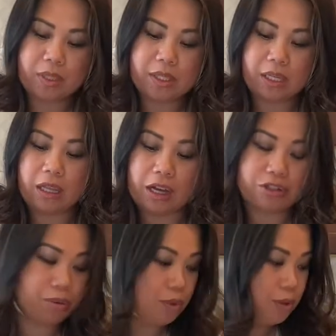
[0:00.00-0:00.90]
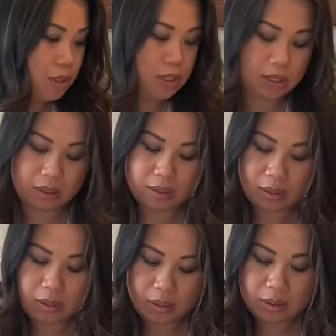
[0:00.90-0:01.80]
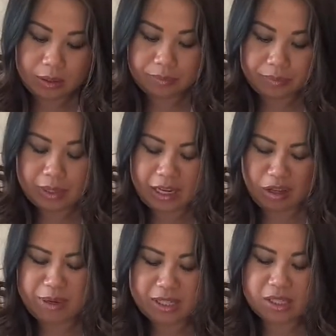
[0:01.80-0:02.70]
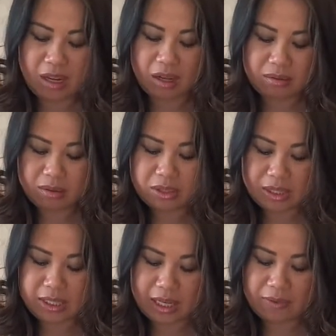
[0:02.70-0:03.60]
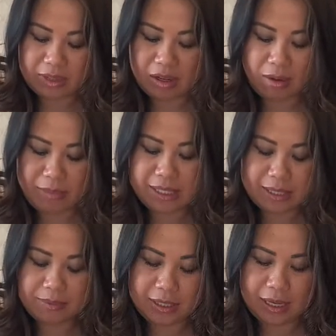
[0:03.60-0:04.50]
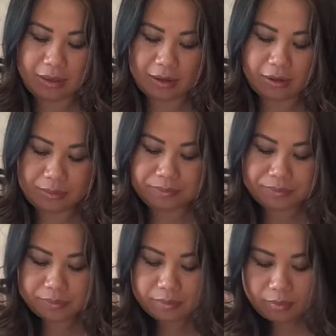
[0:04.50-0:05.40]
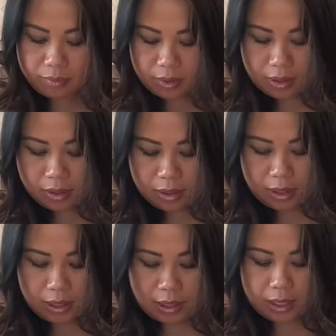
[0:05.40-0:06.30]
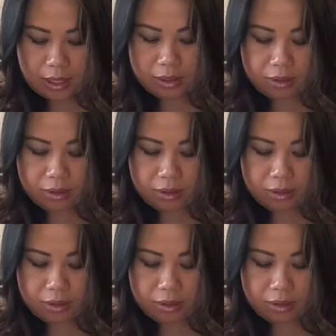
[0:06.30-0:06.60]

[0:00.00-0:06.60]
cilantro roots, and a little bit of salt just to get everything all mixed up together. And